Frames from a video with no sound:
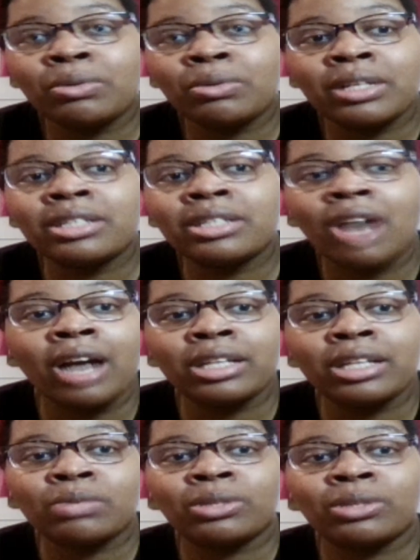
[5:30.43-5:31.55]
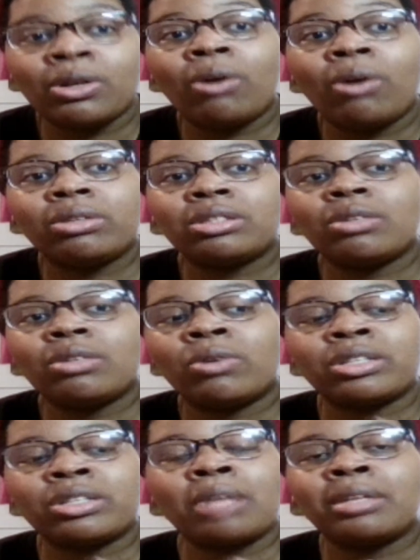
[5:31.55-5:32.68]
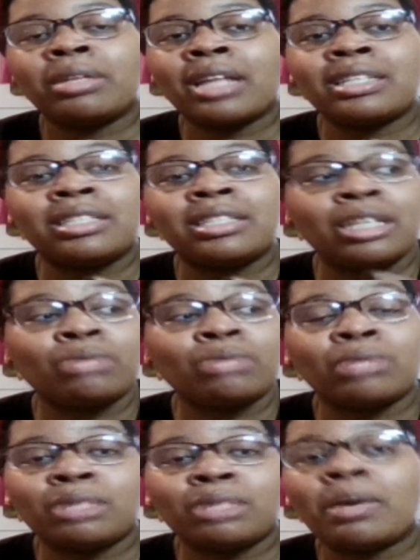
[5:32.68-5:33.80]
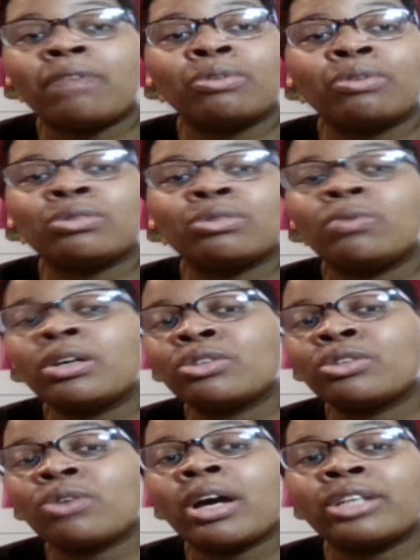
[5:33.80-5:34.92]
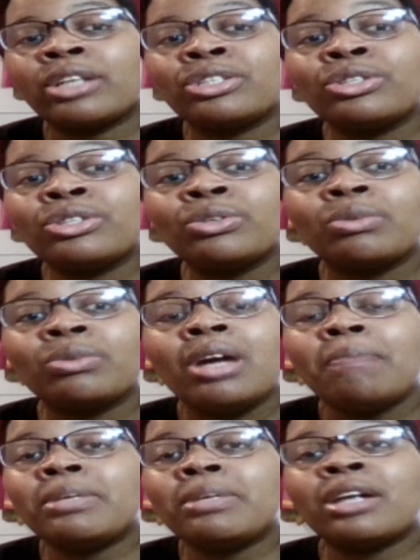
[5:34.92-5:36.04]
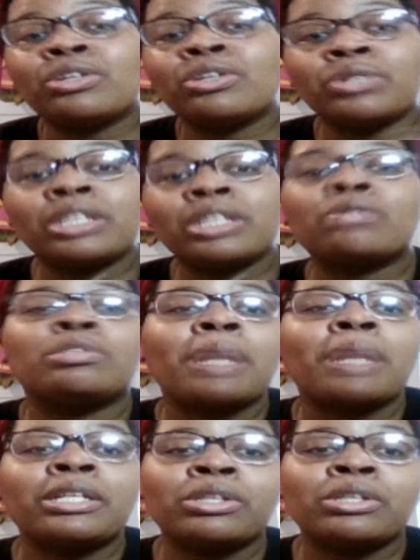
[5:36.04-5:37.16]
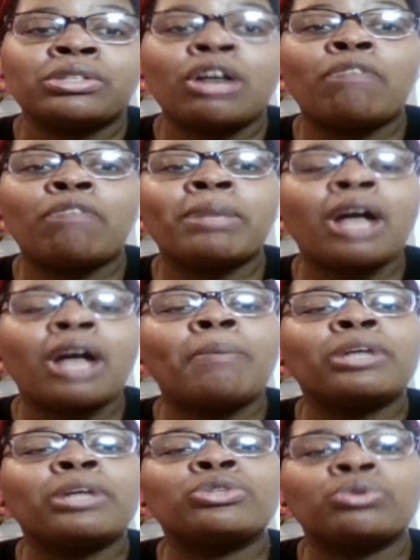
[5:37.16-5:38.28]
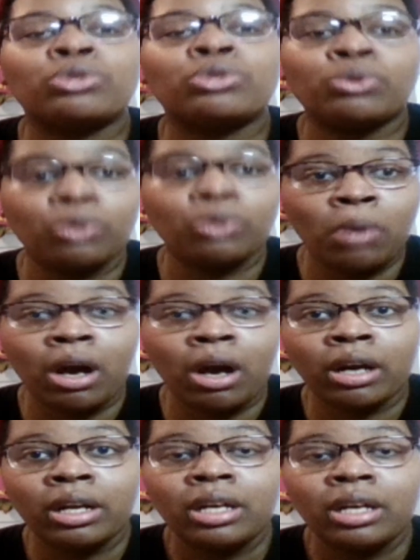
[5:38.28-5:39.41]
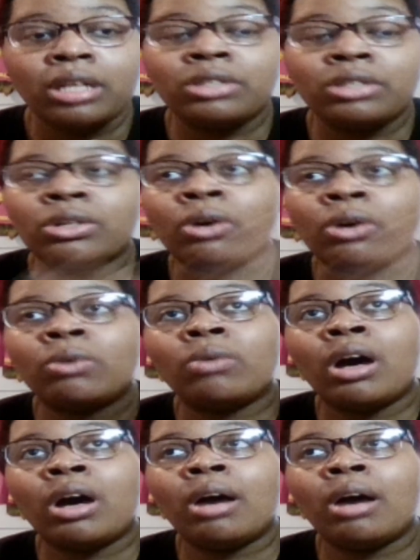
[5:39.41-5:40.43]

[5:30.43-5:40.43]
dishonest results, or something that's disrespectful to what you're trying to do, because you're disrespecting yourself by not being true to who you are. So